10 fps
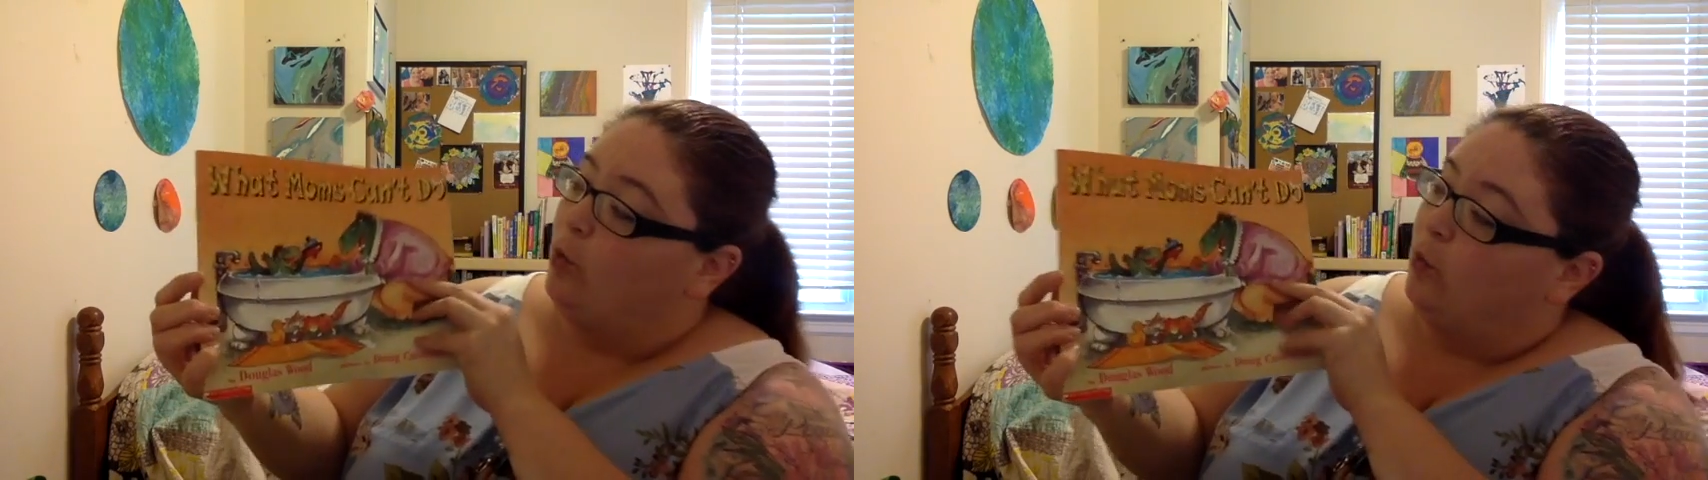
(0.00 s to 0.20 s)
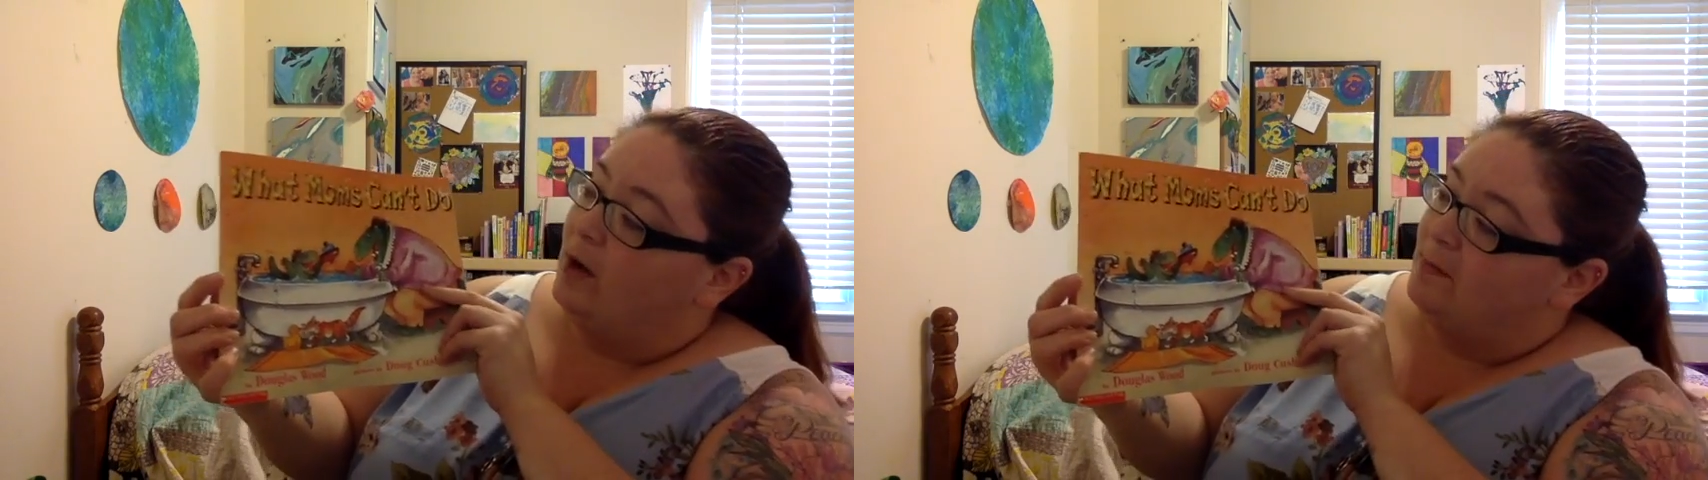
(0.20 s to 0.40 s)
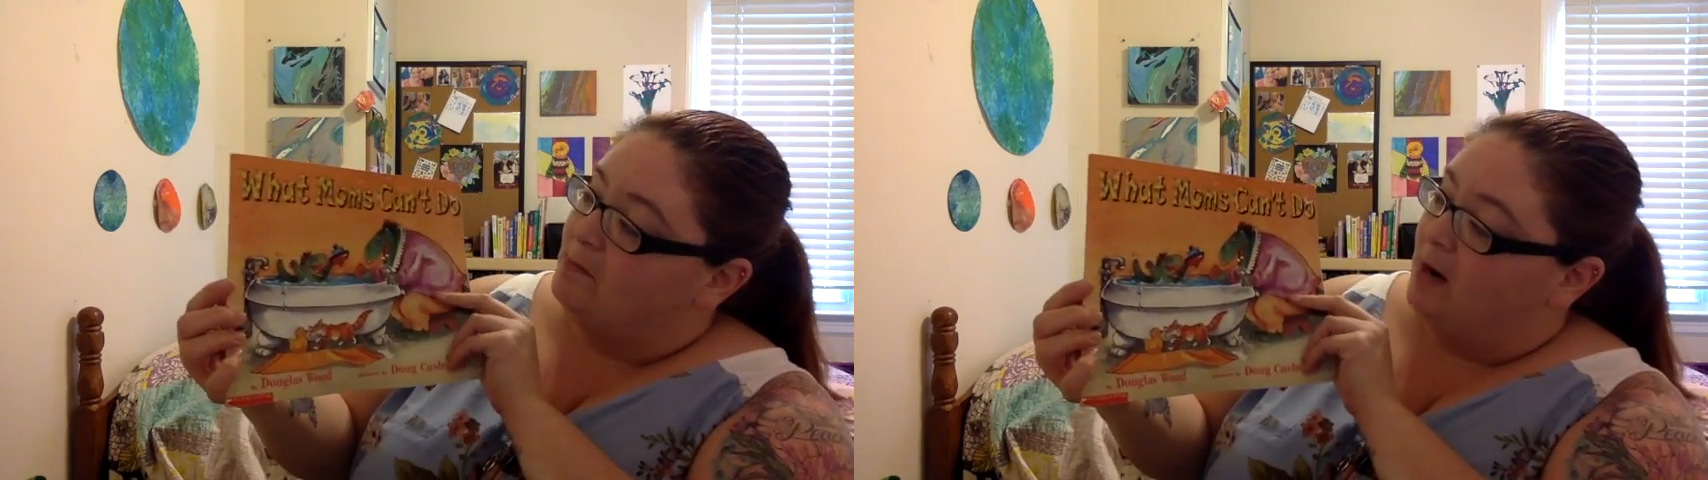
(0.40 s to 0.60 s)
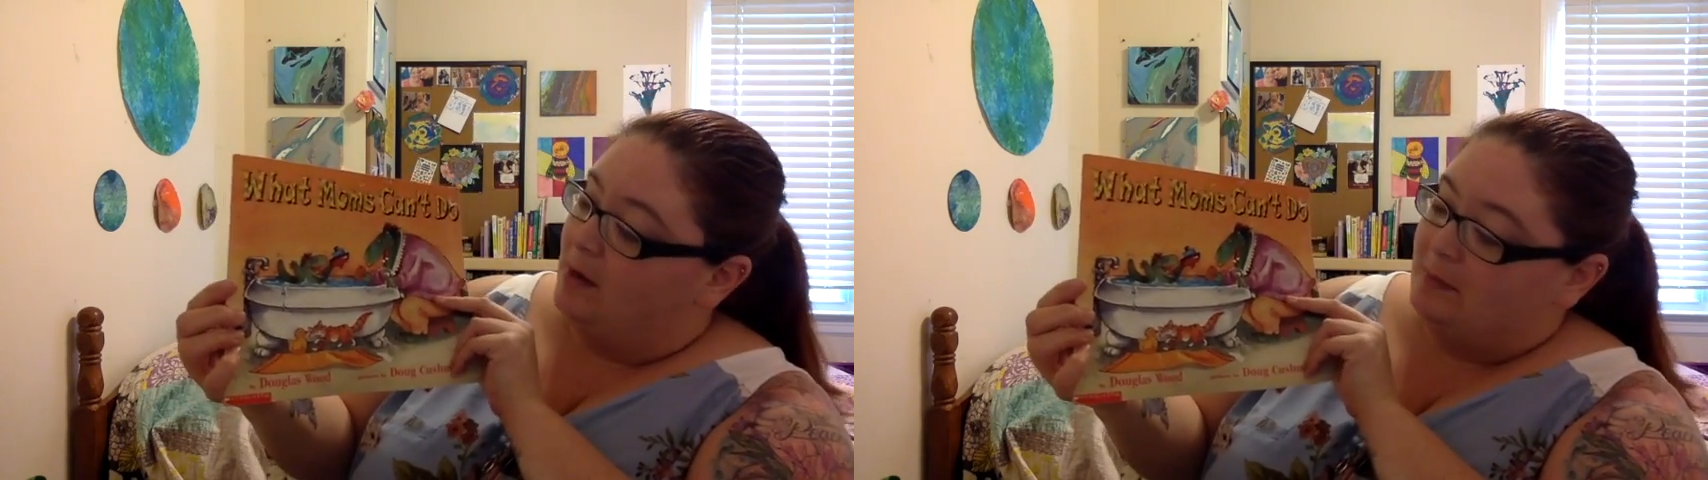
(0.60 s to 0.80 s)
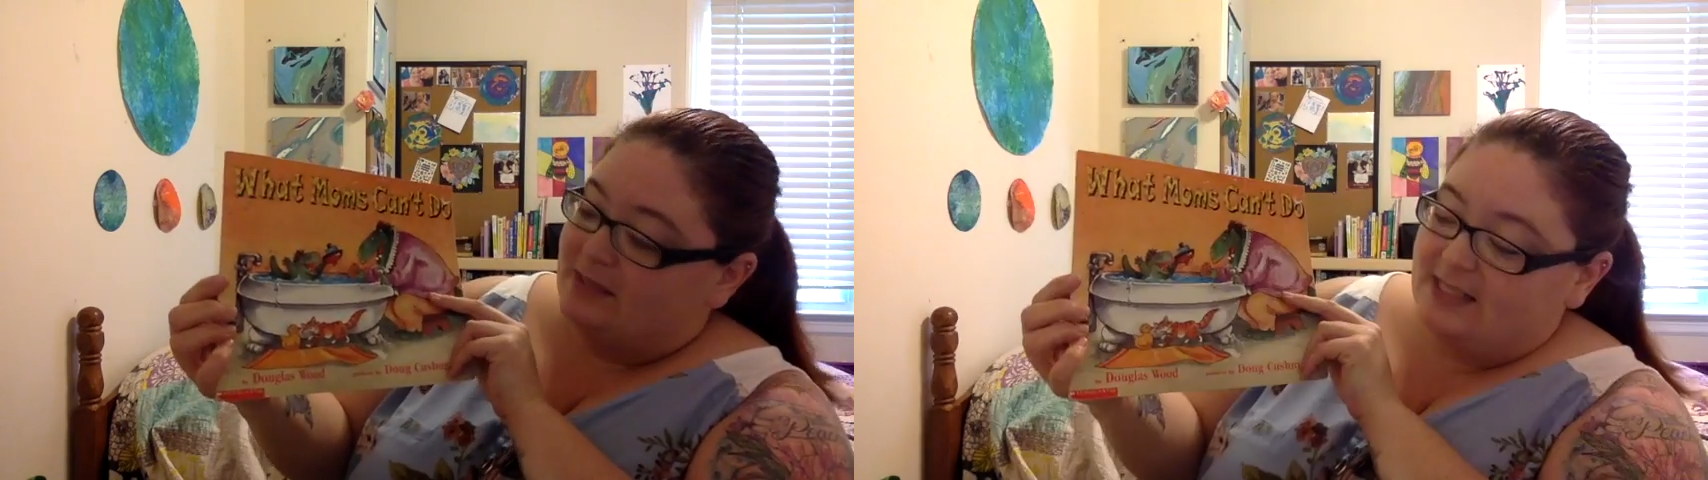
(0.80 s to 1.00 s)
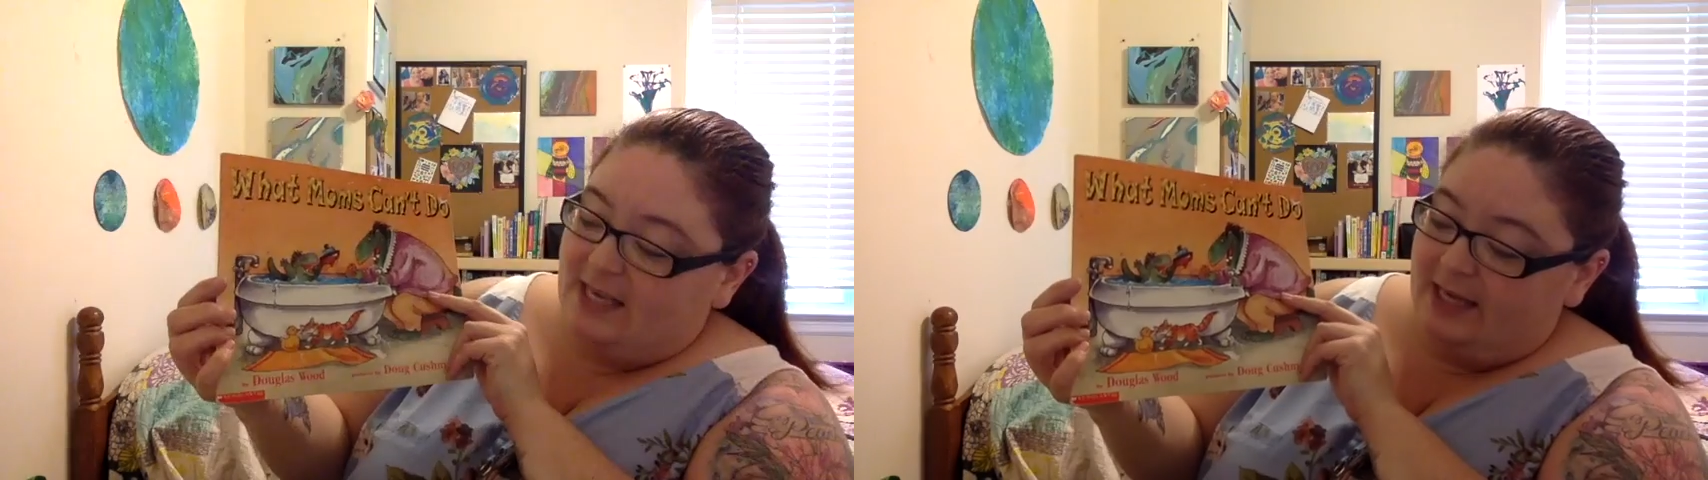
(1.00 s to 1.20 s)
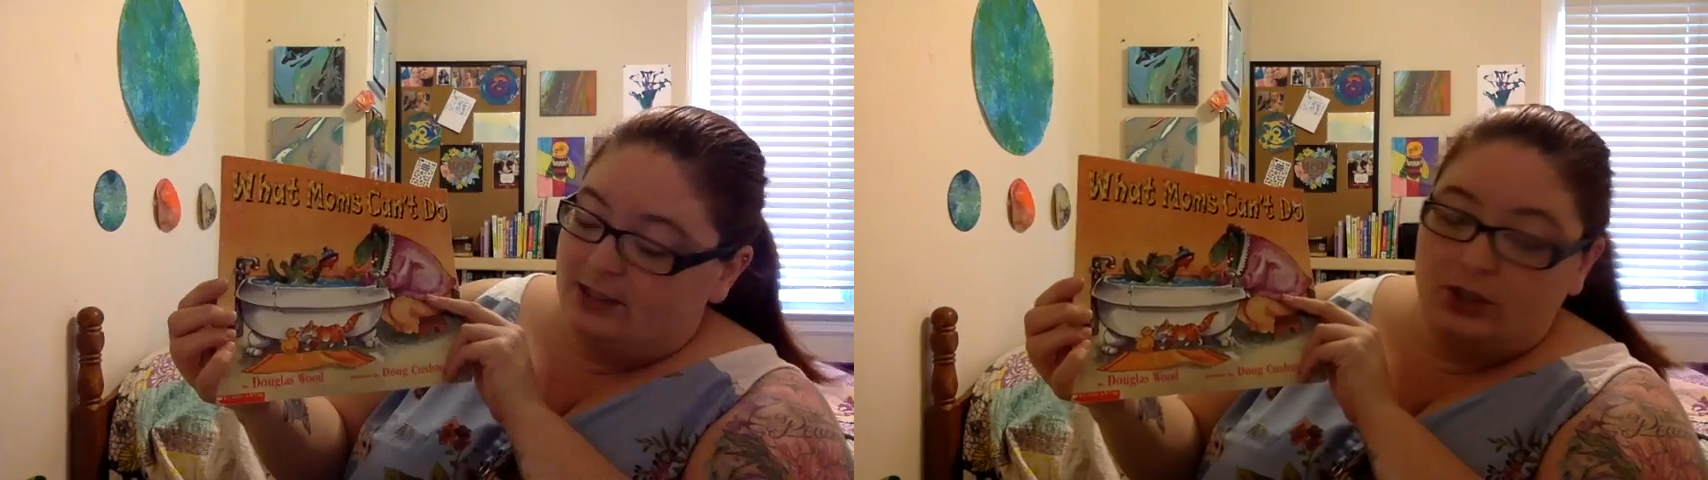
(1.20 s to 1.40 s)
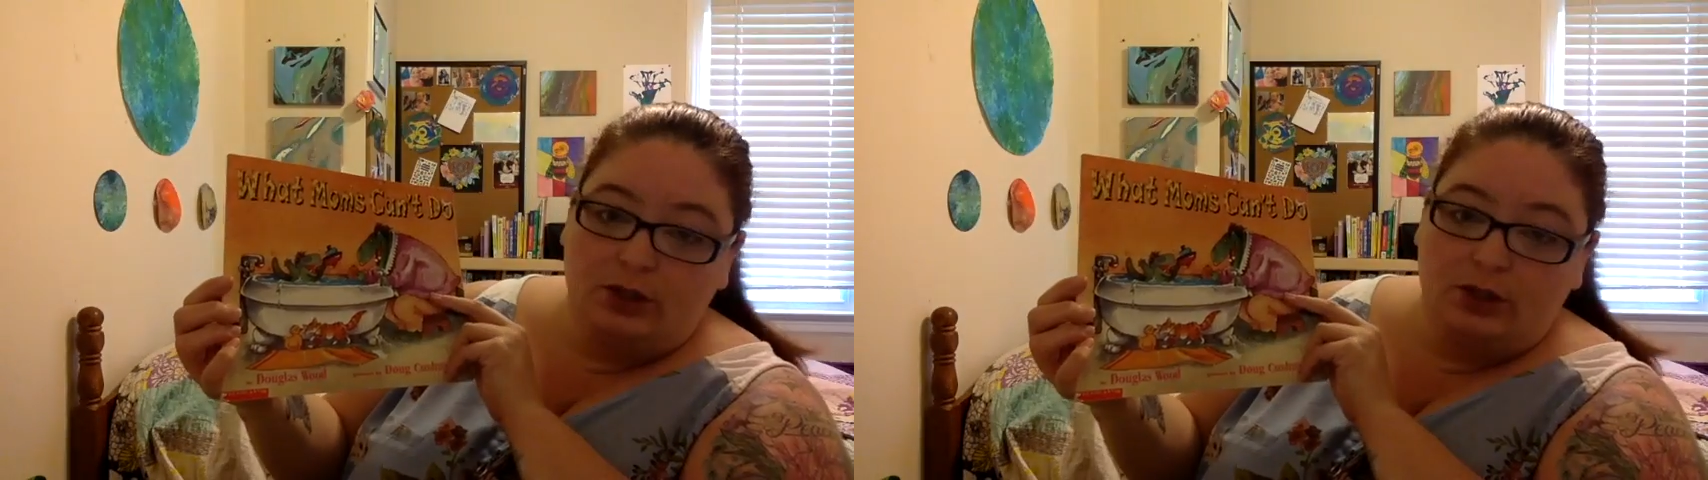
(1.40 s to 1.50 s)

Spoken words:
What Moms Can't